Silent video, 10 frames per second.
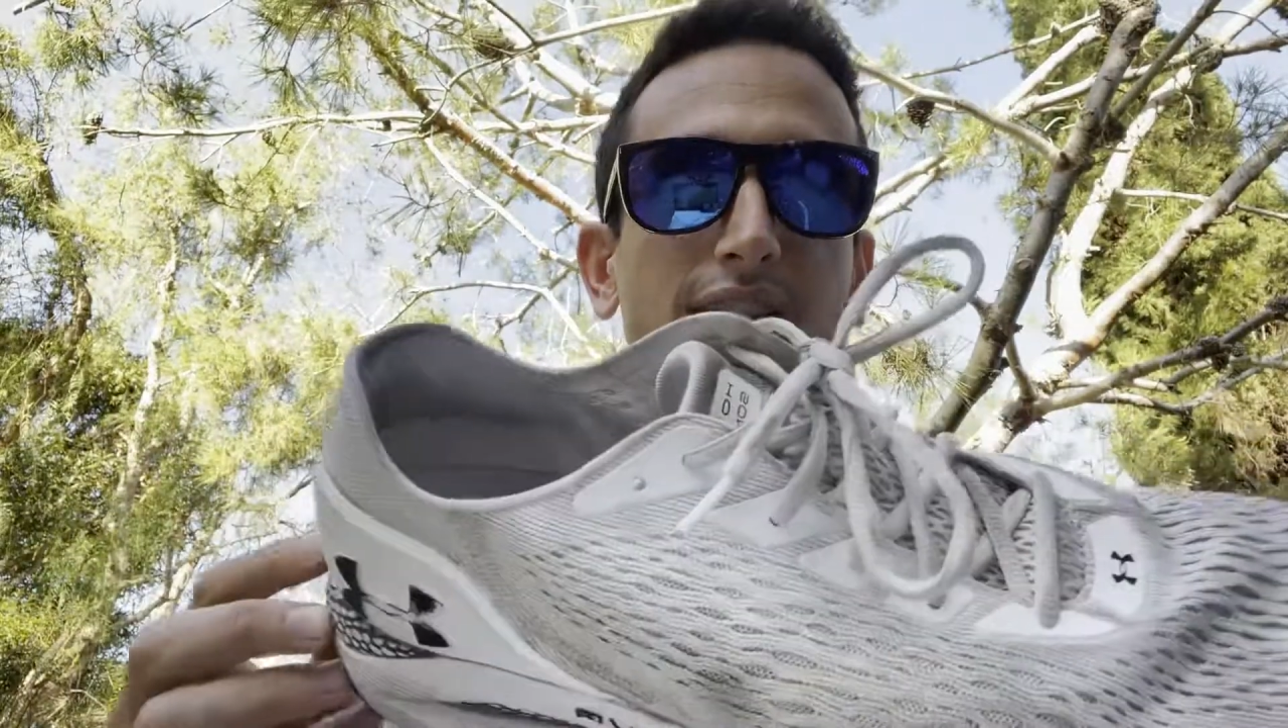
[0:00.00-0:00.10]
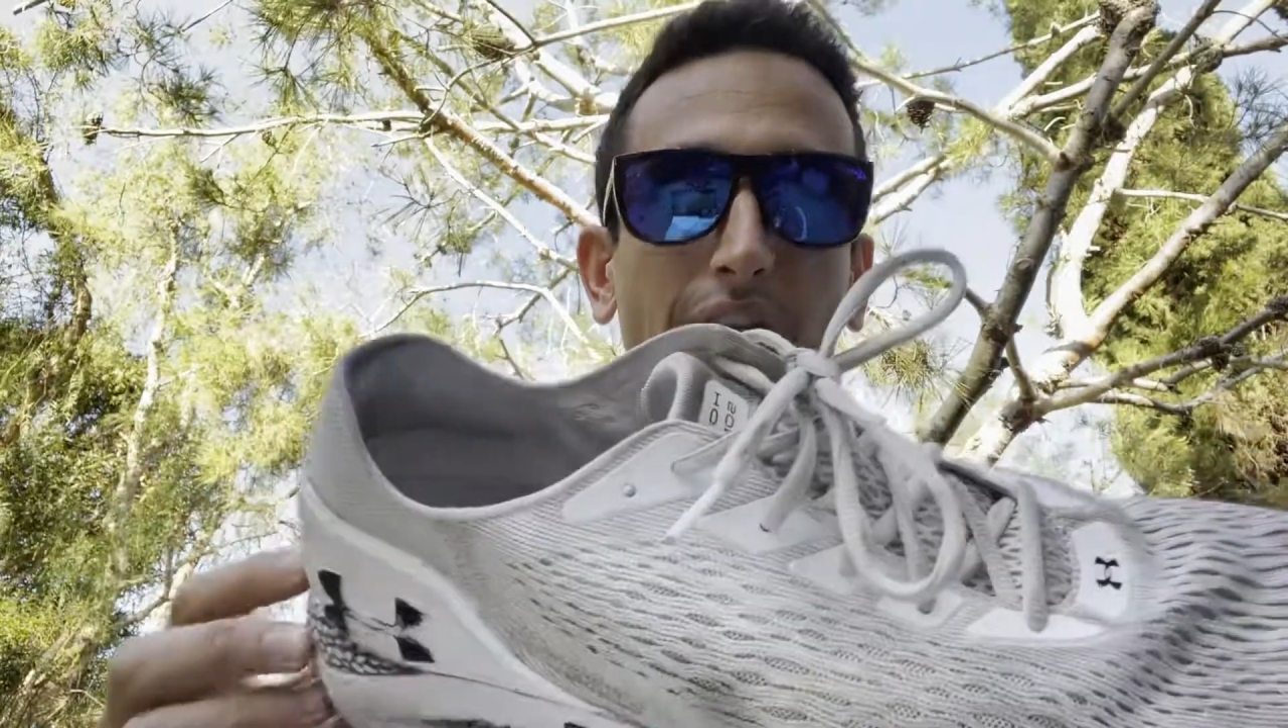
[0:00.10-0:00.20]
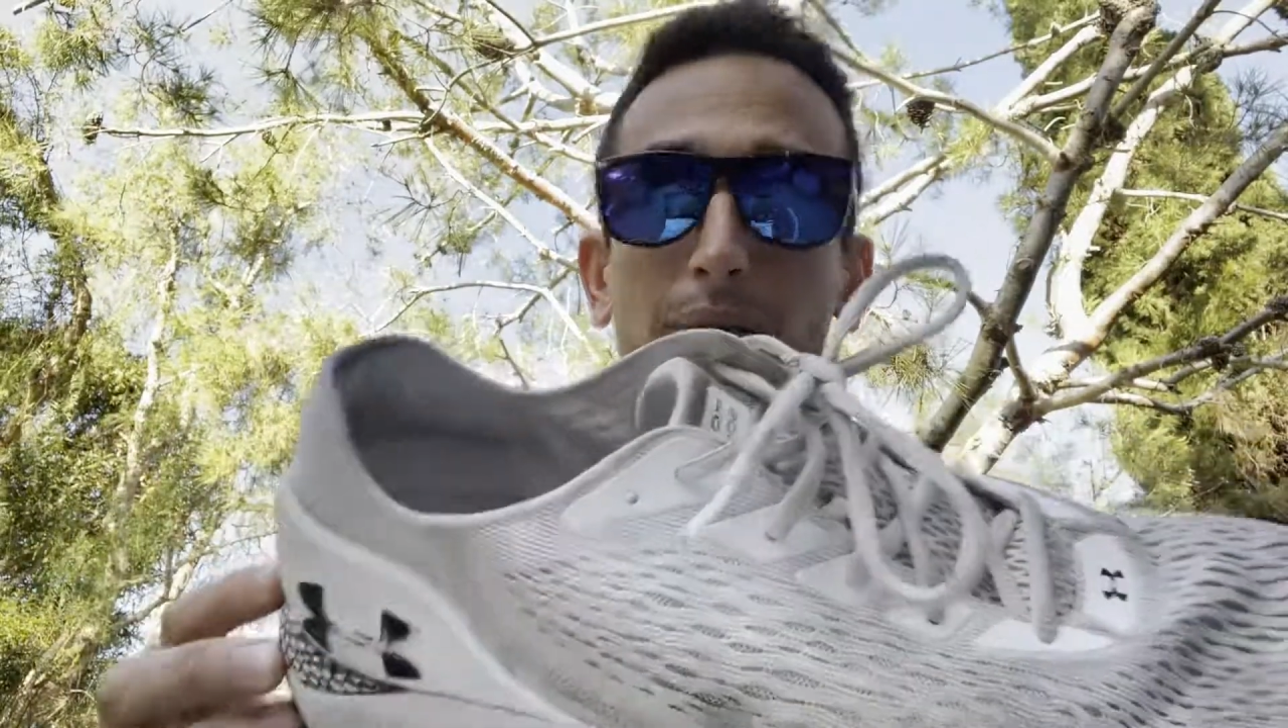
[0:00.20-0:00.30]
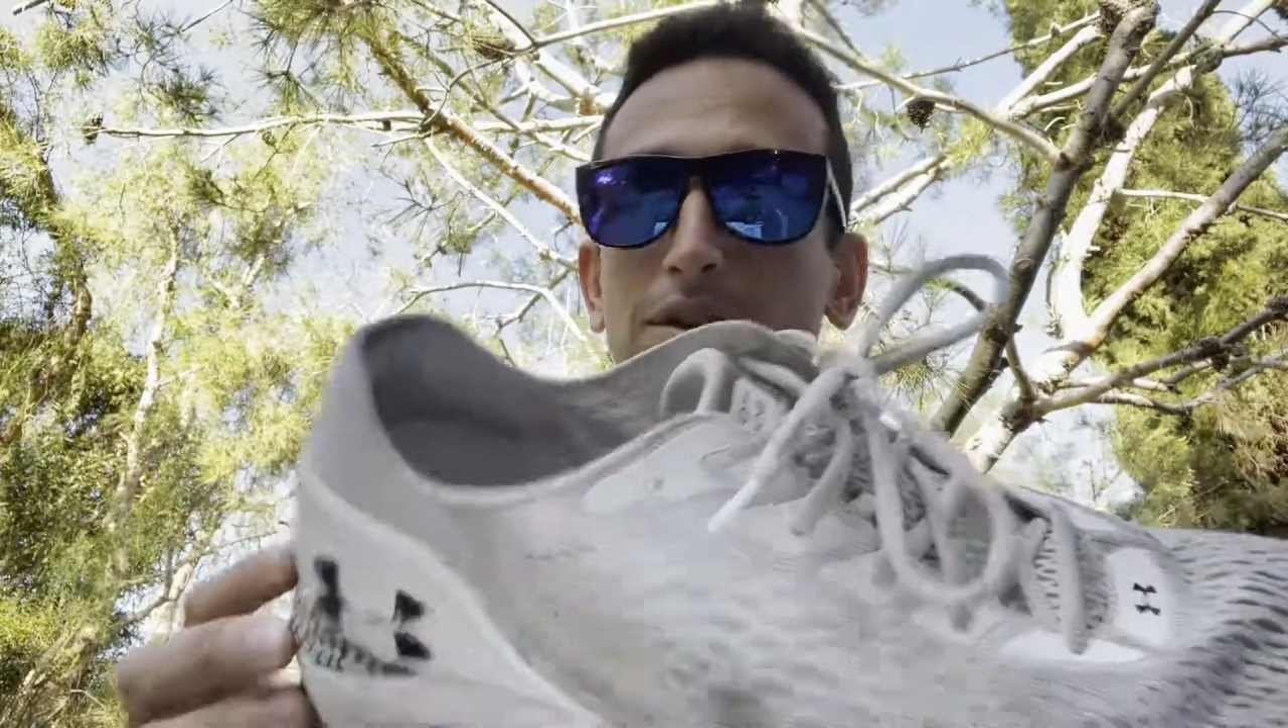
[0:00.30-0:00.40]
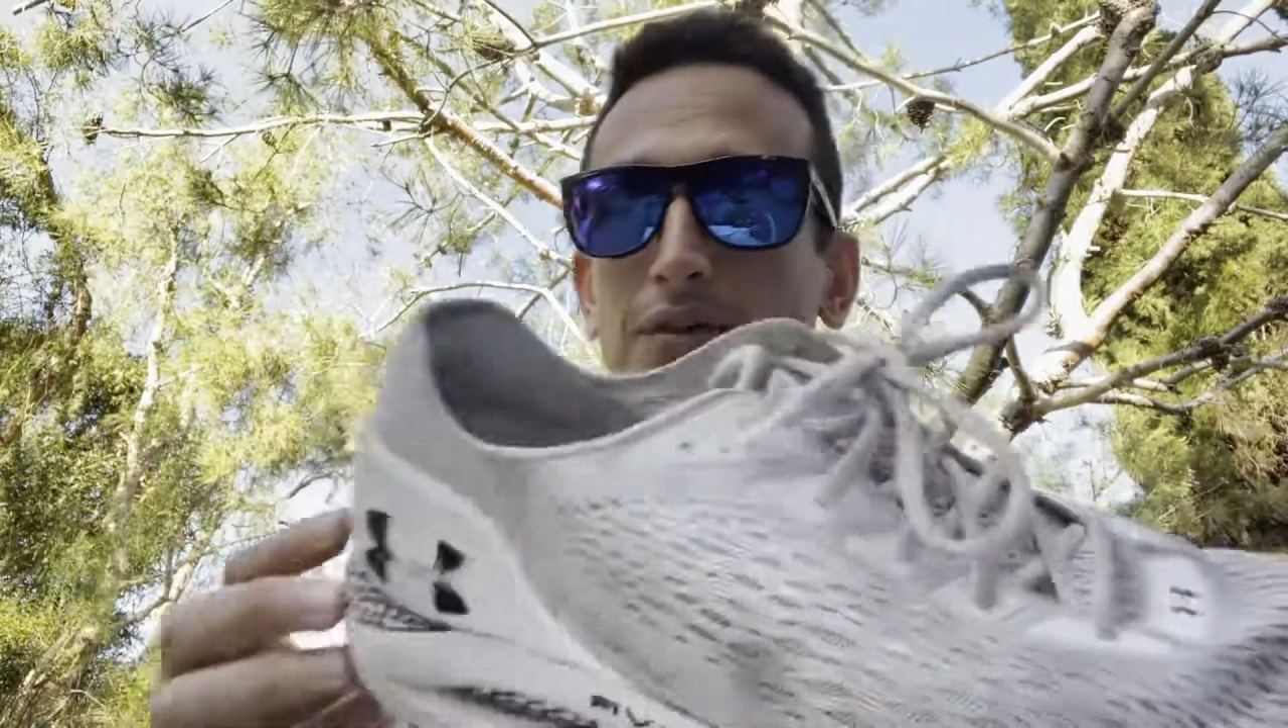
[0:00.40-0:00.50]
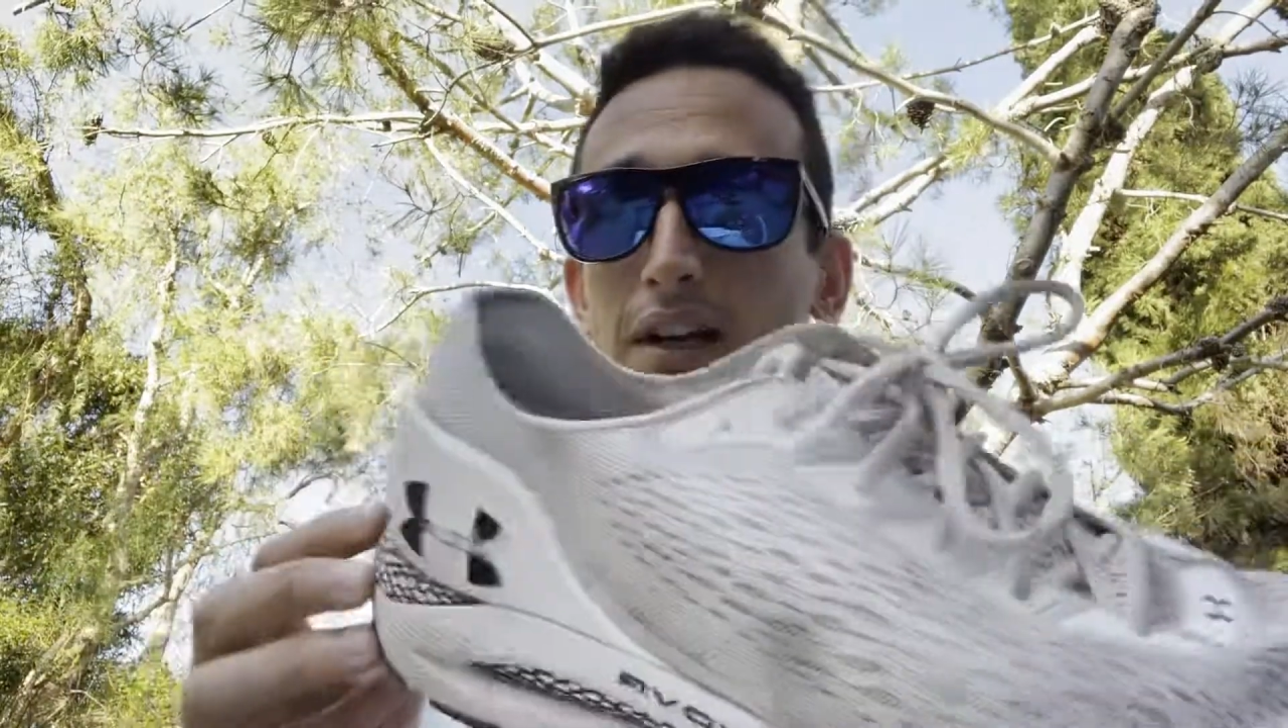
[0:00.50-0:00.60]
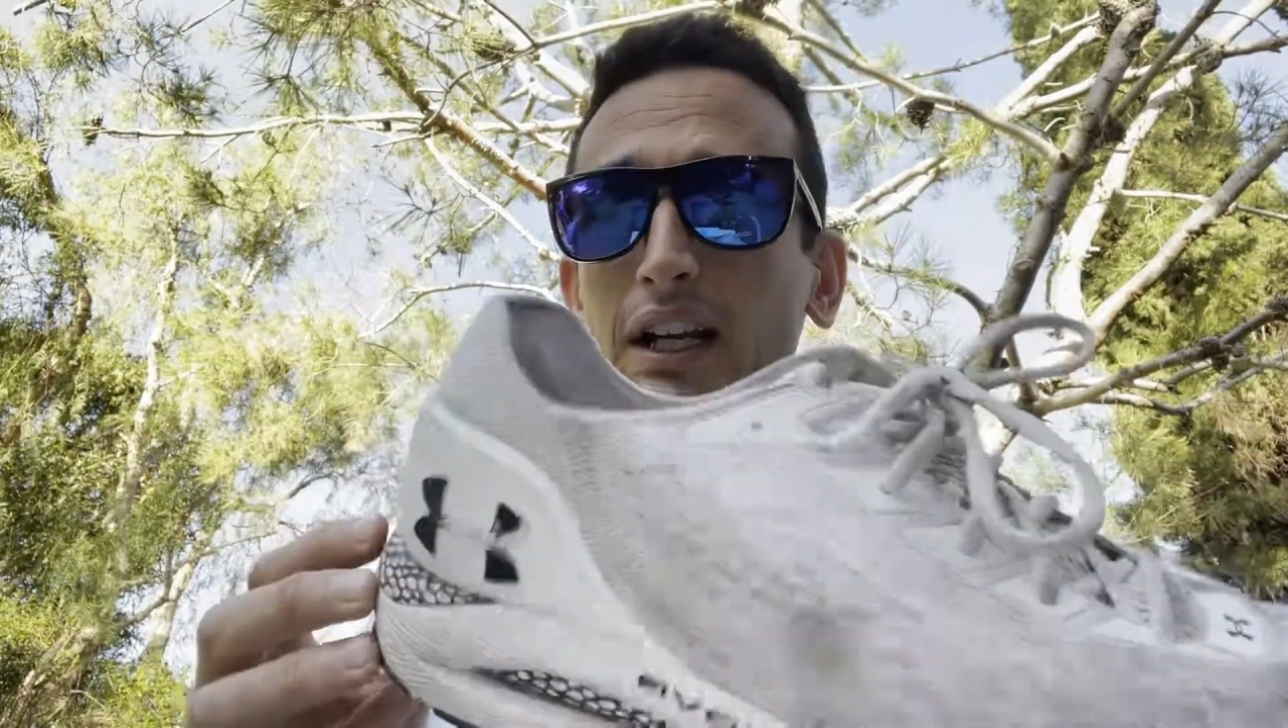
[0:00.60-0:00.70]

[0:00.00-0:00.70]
it was really,